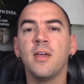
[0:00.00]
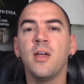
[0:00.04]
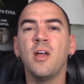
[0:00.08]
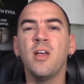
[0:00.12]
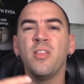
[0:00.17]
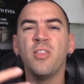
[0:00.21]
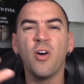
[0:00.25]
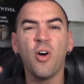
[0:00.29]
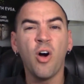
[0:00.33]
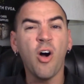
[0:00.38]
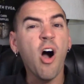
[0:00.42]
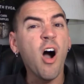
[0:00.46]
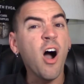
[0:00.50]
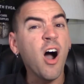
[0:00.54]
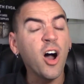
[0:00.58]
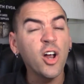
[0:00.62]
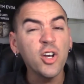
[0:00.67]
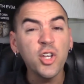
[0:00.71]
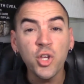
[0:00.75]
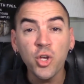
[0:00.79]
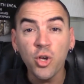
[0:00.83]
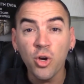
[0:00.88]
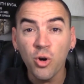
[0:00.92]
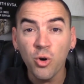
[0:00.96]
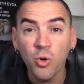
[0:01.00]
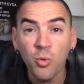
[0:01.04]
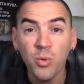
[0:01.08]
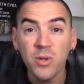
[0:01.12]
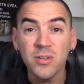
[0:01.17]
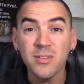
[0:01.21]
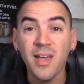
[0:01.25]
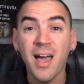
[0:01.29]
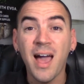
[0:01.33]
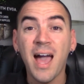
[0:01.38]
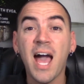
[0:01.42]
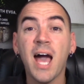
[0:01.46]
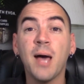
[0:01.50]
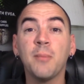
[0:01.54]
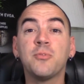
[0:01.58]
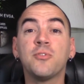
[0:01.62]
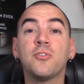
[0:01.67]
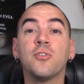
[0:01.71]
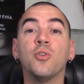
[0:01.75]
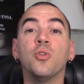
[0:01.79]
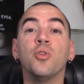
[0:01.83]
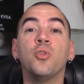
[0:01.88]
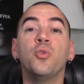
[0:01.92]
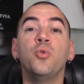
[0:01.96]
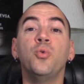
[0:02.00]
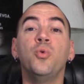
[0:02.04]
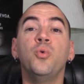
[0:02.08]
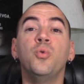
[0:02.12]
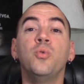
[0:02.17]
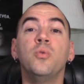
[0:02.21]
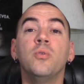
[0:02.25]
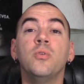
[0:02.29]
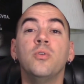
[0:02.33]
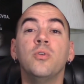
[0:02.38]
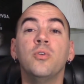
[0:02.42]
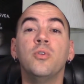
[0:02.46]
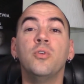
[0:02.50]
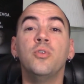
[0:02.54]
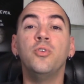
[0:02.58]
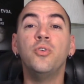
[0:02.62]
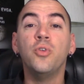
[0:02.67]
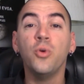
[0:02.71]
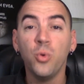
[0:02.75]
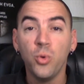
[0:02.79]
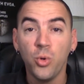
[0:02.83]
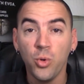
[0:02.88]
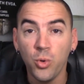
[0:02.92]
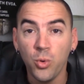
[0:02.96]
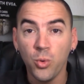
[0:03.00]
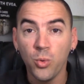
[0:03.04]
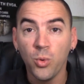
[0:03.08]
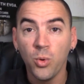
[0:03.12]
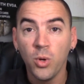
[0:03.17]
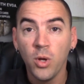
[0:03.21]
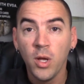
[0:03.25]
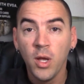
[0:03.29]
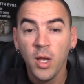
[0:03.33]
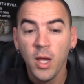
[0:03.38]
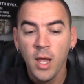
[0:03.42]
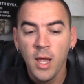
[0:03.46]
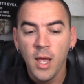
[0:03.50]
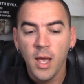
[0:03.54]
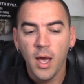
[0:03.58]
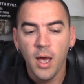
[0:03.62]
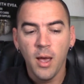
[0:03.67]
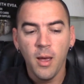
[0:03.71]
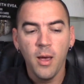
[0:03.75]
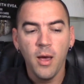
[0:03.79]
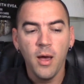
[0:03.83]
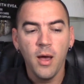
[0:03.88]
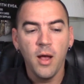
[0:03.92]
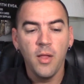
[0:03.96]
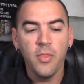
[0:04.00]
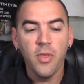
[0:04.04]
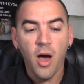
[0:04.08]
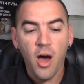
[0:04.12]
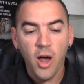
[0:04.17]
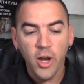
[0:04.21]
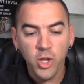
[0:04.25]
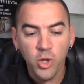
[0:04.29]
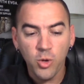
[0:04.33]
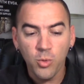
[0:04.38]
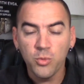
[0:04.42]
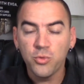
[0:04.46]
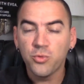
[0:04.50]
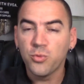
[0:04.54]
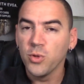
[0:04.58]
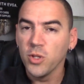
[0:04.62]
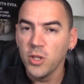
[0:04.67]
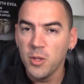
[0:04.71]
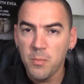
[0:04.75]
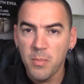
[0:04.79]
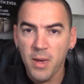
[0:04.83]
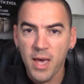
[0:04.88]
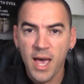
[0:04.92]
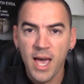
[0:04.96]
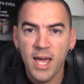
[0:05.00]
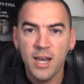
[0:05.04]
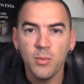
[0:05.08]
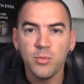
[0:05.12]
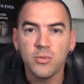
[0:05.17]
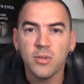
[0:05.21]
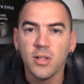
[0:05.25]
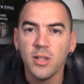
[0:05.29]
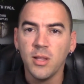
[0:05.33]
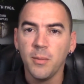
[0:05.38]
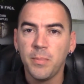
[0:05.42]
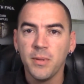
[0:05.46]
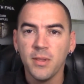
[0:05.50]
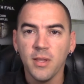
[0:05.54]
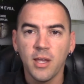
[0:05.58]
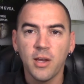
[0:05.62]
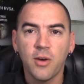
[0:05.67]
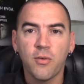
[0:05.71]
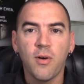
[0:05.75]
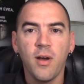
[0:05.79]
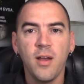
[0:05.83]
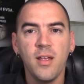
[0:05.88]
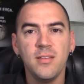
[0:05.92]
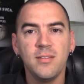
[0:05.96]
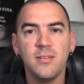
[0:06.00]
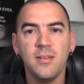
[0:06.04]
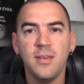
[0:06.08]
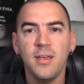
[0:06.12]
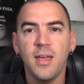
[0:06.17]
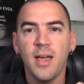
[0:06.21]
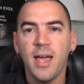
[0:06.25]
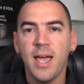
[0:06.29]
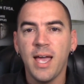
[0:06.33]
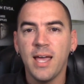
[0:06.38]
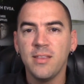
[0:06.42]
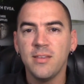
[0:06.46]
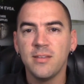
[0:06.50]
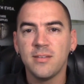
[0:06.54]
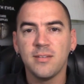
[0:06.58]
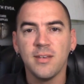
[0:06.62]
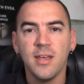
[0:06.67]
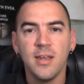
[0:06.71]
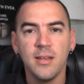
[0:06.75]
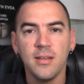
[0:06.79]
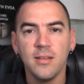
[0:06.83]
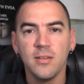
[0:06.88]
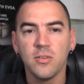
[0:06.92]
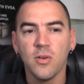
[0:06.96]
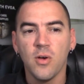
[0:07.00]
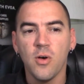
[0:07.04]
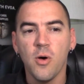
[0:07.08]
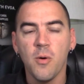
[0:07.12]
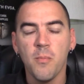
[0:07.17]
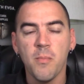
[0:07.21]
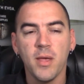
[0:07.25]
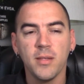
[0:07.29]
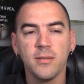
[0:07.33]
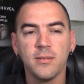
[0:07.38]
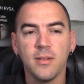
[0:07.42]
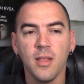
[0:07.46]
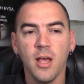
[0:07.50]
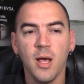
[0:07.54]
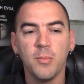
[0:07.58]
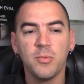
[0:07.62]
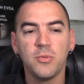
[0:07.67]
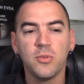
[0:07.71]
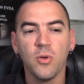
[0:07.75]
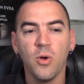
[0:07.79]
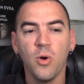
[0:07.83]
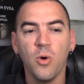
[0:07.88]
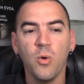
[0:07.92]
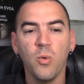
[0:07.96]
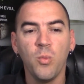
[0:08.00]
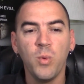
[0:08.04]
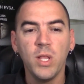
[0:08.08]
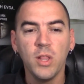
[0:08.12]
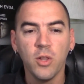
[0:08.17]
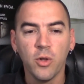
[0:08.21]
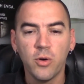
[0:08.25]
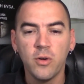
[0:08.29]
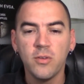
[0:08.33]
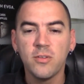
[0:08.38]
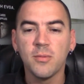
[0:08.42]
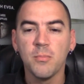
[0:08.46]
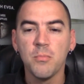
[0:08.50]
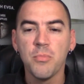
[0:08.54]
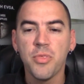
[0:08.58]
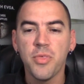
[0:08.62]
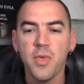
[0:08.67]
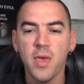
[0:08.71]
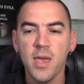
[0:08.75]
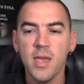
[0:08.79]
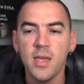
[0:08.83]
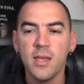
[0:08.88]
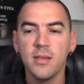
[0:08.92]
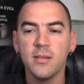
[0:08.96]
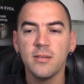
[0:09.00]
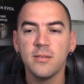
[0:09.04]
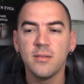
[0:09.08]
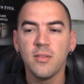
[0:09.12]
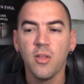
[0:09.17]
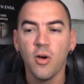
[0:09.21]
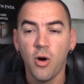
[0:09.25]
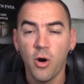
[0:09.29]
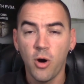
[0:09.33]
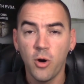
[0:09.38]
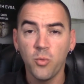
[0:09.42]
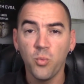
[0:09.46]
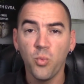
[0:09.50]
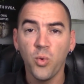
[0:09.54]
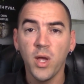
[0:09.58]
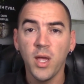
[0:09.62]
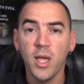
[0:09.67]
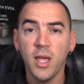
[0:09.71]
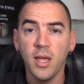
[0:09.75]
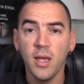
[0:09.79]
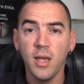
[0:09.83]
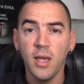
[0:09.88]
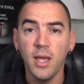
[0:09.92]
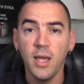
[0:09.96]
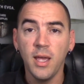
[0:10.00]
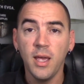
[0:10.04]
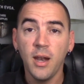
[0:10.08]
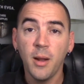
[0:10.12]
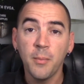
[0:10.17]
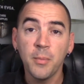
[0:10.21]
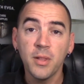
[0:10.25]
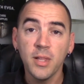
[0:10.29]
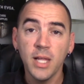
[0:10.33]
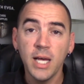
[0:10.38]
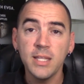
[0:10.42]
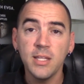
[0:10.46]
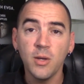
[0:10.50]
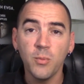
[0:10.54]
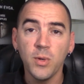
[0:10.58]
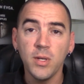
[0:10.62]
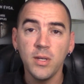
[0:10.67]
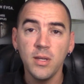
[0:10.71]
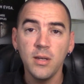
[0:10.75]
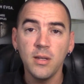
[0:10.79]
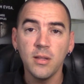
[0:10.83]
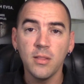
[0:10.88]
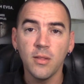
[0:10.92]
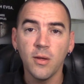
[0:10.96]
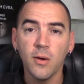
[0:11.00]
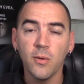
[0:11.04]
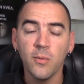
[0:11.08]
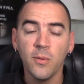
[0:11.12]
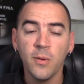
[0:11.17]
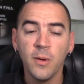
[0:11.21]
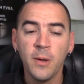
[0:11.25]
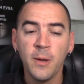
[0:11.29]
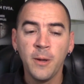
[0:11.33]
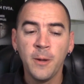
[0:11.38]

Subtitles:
The audio was absolute doo-doo. The audio was really bad. It was clipping like crazy. I had the settings all messed up. So we learned some things the hard way, and I'm glad that we did it though.